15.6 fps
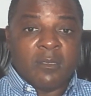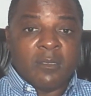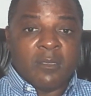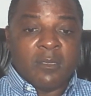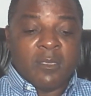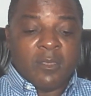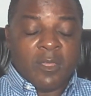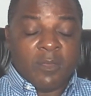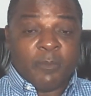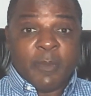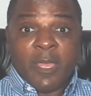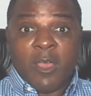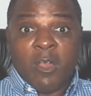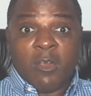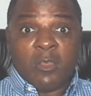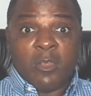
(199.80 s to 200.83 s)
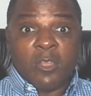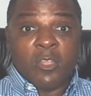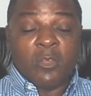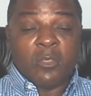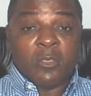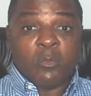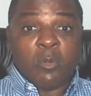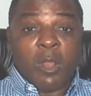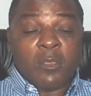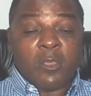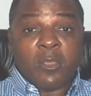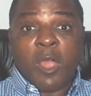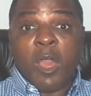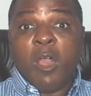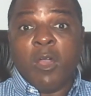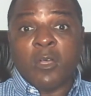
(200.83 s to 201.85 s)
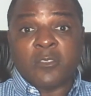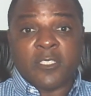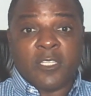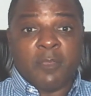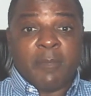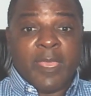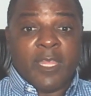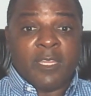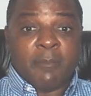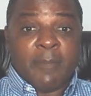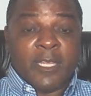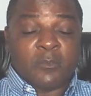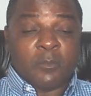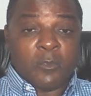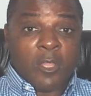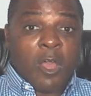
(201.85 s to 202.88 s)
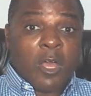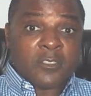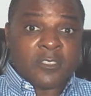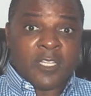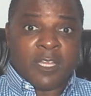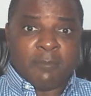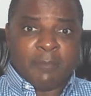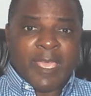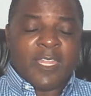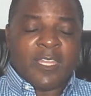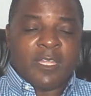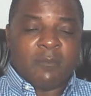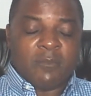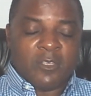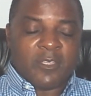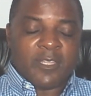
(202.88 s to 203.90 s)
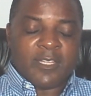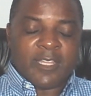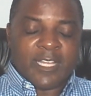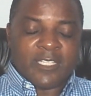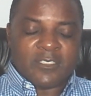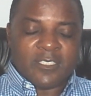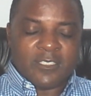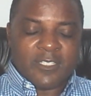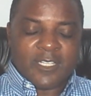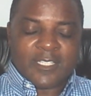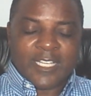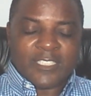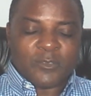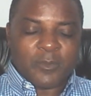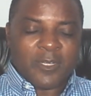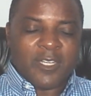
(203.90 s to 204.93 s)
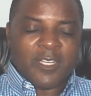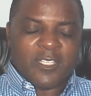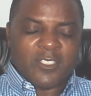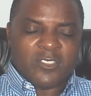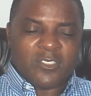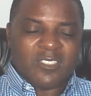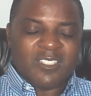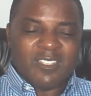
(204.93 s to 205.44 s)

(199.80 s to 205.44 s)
You know, obey all the laws that they made. They made some laws and I obey them. You think that's what it is?